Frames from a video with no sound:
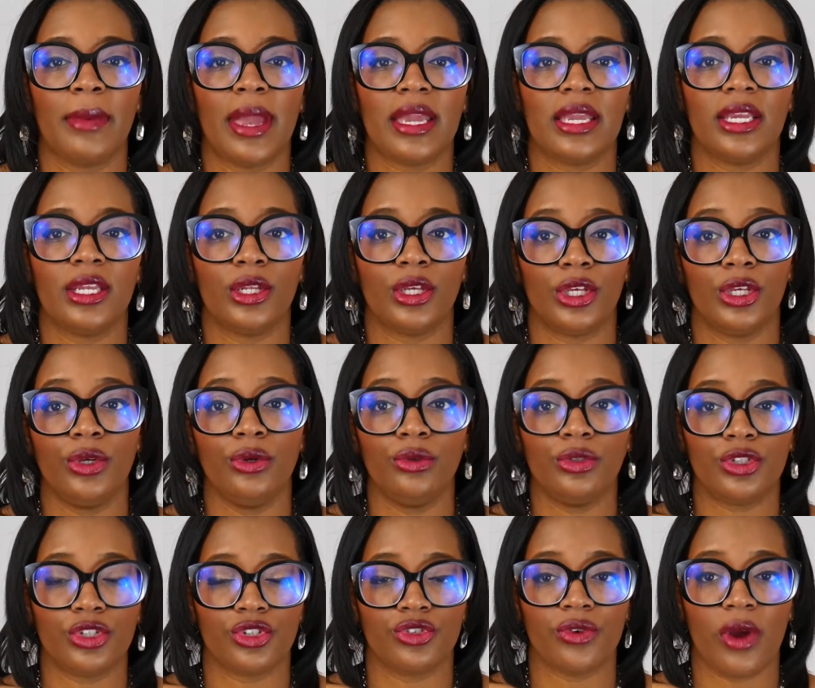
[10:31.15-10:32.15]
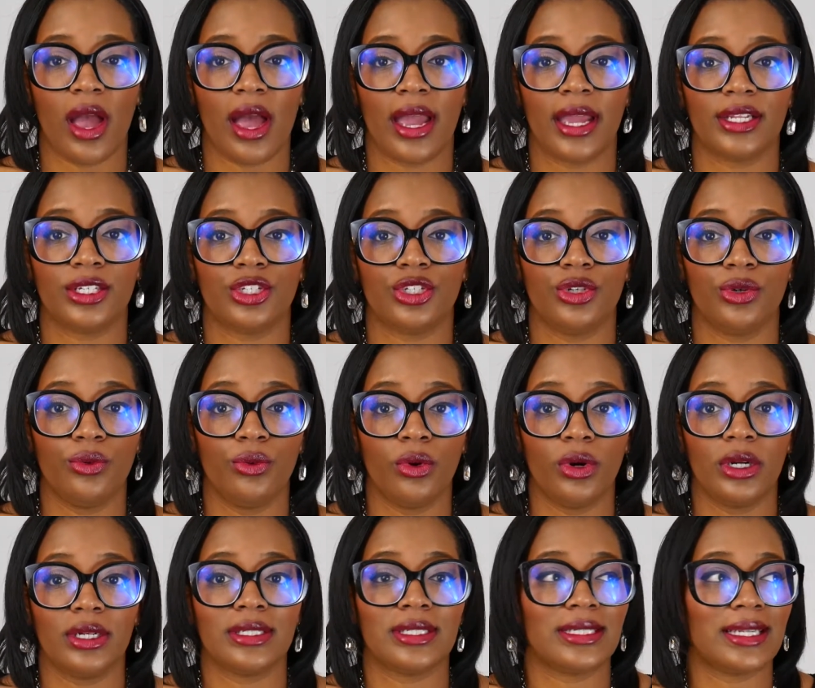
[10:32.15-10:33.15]
making huge strides
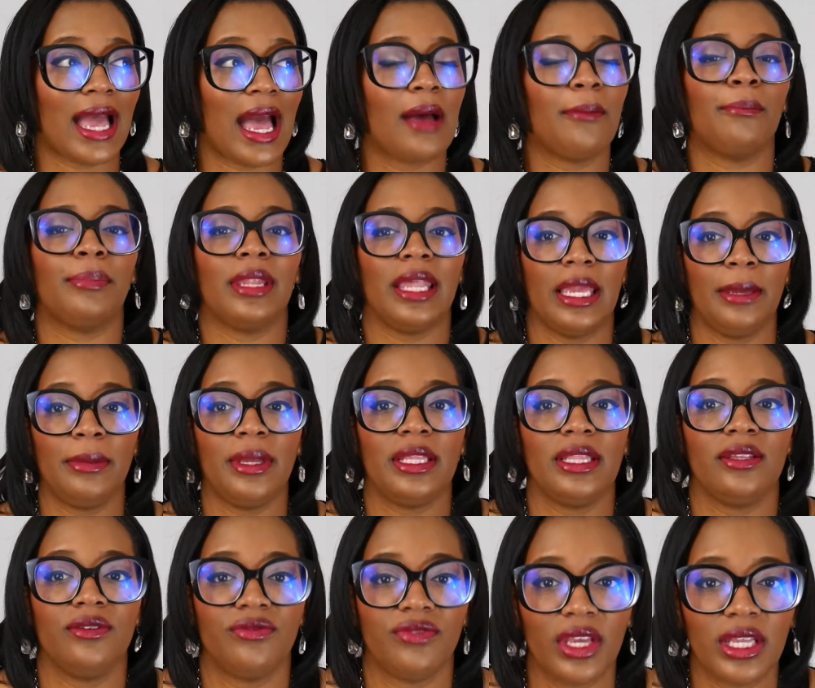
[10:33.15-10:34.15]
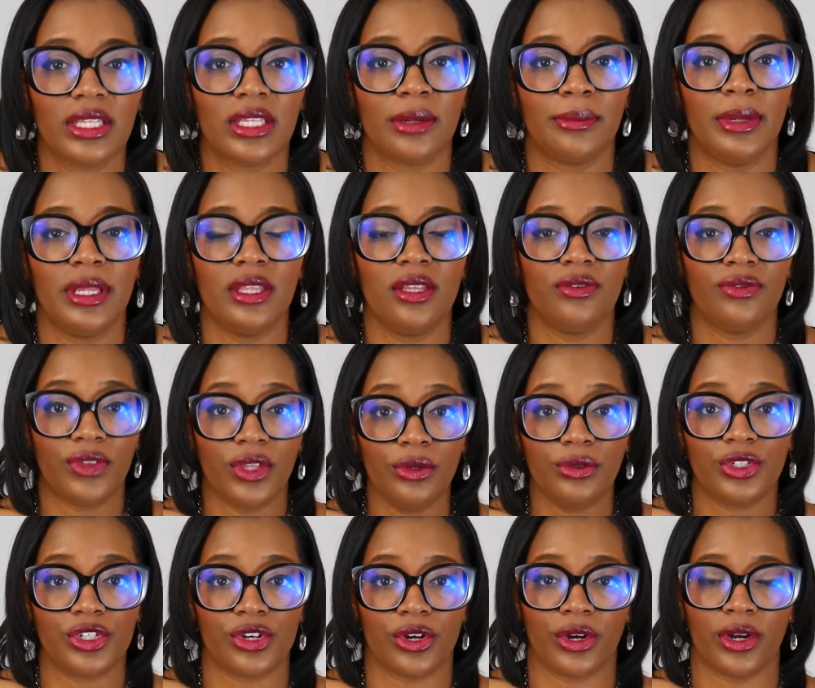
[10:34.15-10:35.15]
towards not blaming the victim in the
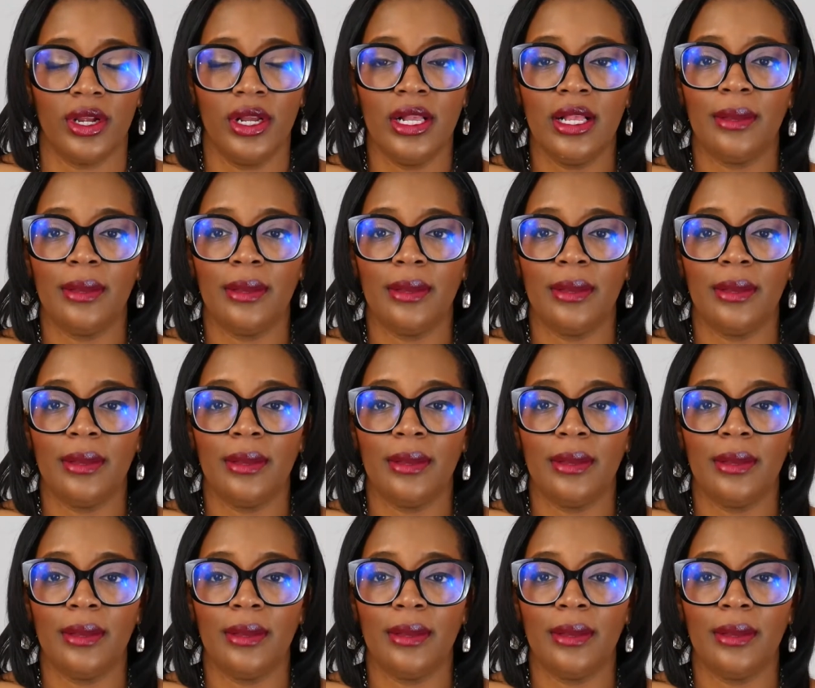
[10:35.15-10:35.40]
future.